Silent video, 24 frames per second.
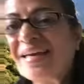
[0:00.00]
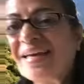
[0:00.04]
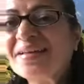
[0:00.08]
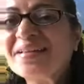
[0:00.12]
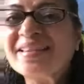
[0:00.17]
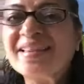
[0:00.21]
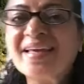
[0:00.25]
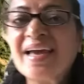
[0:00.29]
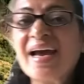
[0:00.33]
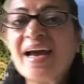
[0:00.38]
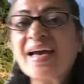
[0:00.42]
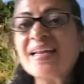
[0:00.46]
they
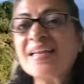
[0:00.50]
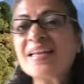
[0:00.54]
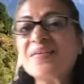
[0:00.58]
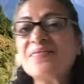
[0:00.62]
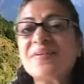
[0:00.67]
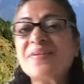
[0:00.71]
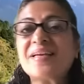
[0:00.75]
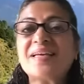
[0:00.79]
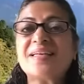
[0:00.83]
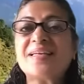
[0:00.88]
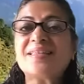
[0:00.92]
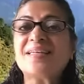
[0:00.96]
are living
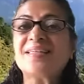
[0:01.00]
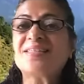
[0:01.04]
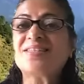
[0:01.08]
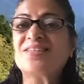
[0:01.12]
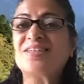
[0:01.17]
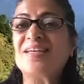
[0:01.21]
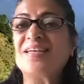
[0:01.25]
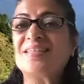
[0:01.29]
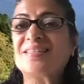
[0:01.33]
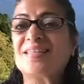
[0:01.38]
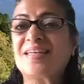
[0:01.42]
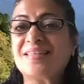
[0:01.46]
in the
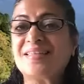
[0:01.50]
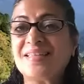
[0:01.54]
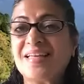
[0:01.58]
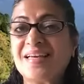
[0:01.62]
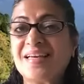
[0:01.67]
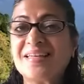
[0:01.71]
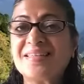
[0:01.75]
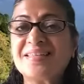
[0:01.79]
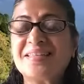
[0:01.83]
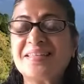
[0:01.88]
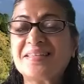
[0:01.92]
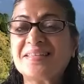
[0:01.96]
trees and they
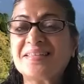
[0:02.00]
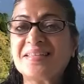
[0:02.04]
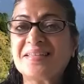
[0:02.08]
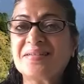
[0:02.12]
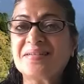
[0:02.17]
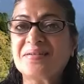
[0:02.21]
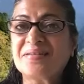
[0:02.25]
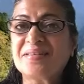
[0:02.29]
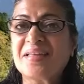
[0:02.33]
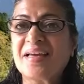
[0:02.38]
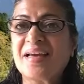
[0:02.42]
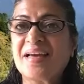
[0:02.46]
are
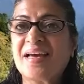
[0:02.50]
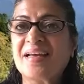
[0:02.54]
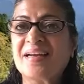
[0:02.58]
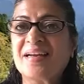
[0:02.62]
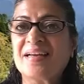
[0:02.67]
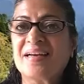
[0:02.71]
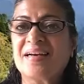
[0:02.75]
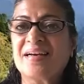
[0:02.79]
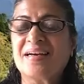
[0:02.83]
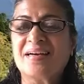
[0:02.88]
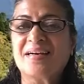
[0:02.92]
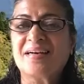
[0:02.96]
they are
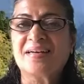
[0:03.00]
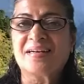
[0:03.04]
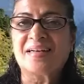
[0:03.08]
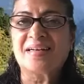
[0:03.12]
uh, no